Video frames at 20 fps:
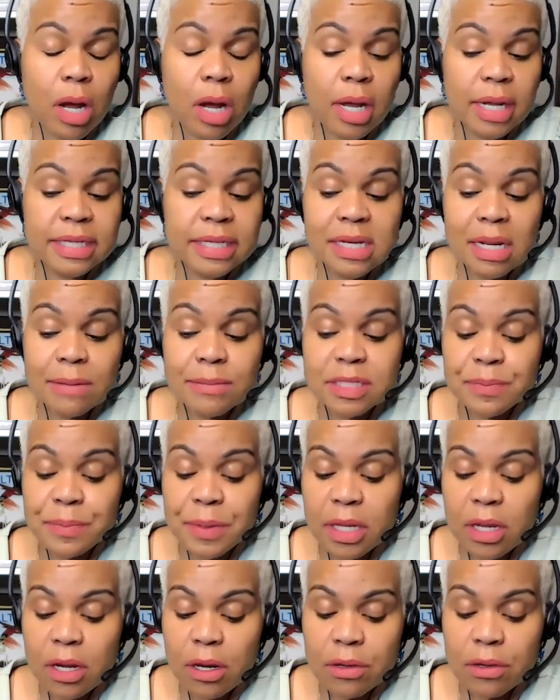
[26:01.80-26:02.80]
uh, his name is
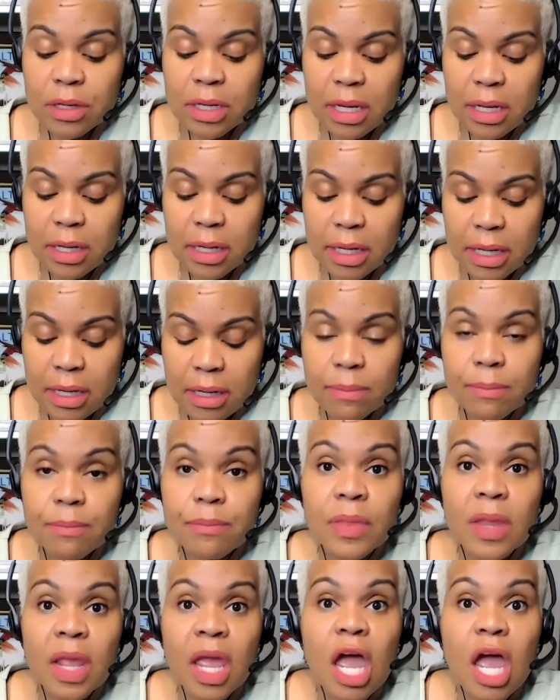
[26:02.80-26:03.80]
Pierre Dunnigan.
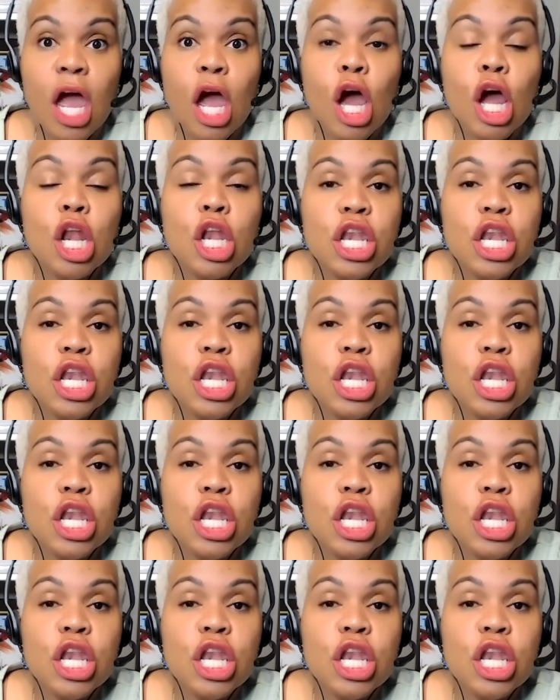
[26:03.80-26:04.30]
Mm-hmm.